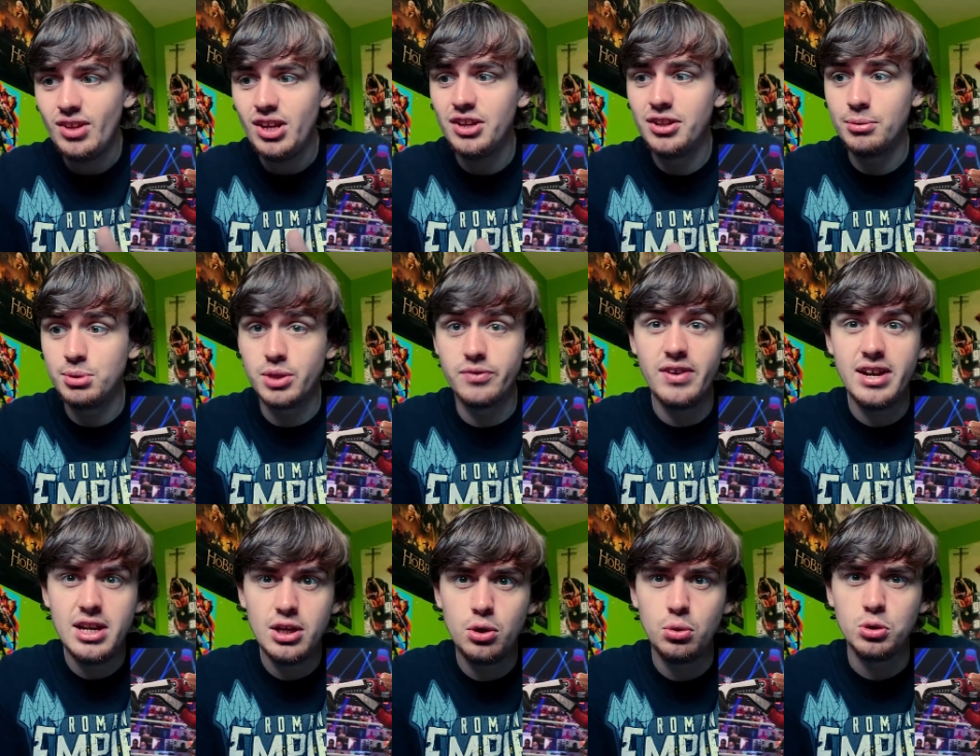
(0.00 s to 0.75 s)
There was a
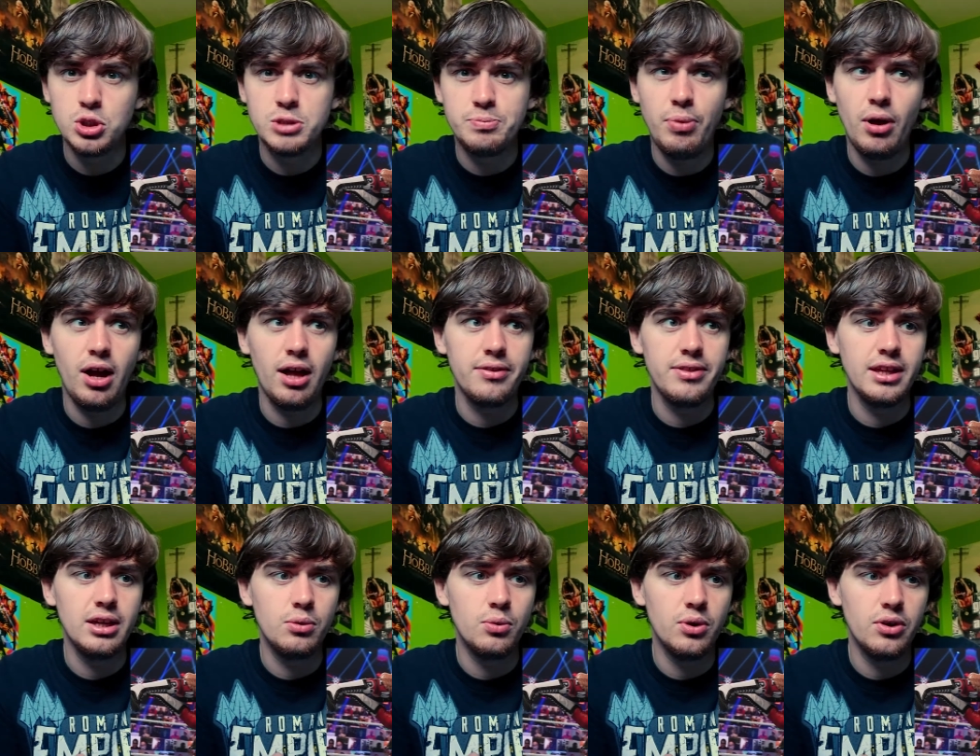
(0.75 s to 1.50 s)
really cool spot, I
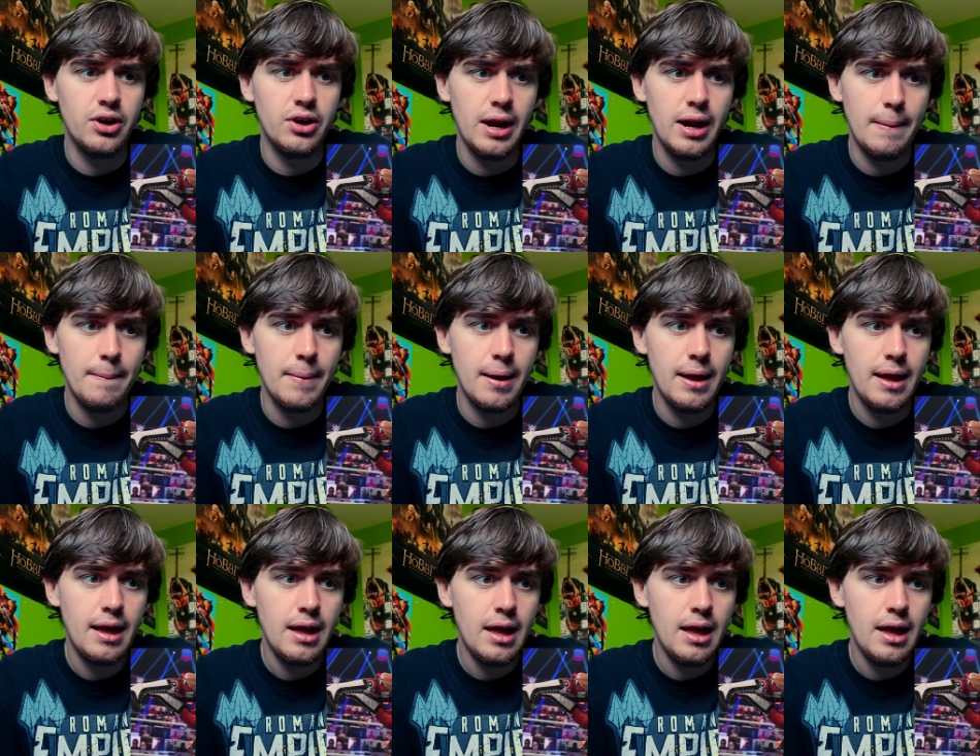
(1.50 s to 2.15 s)
think, where